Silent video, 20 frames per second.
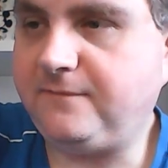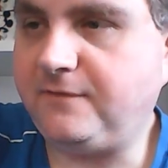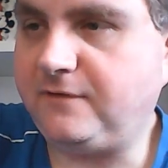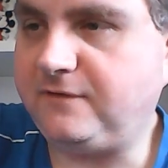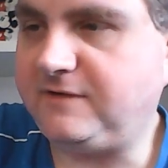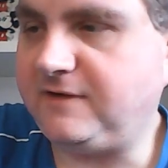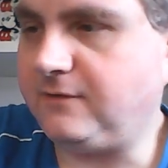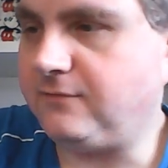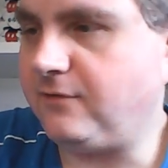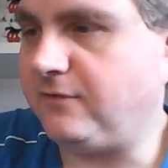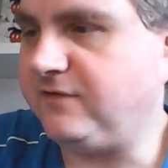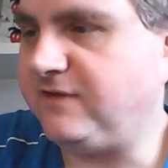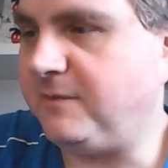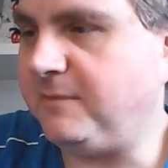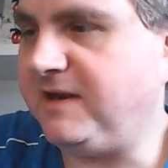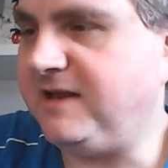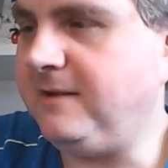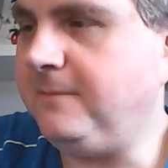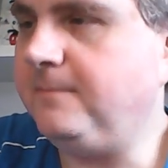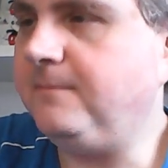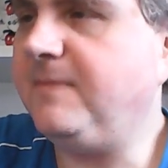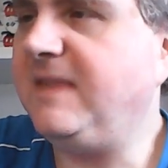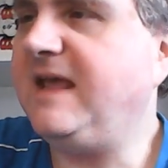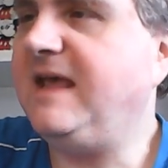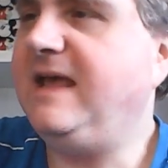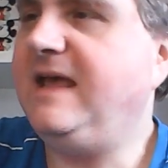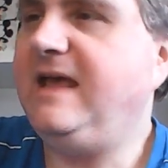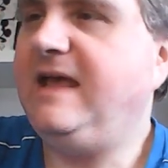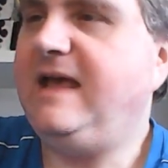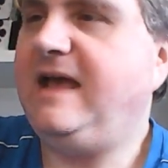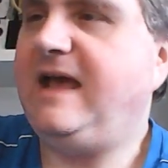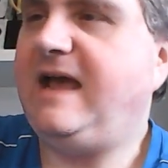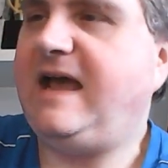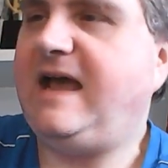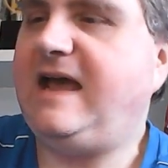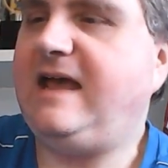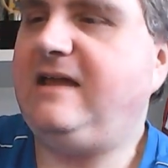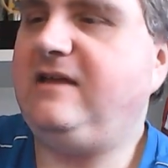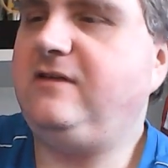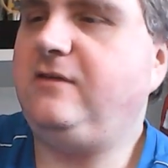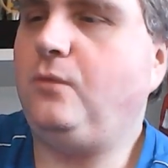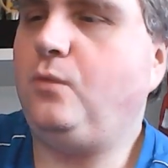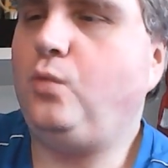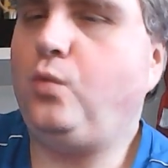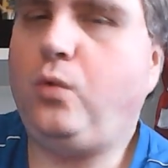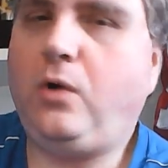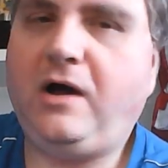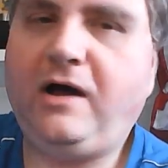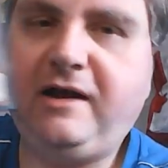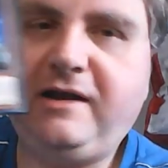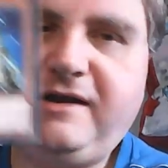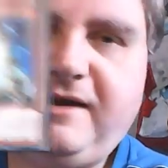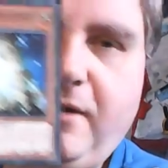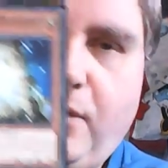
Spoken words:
for synchro summoning. And 1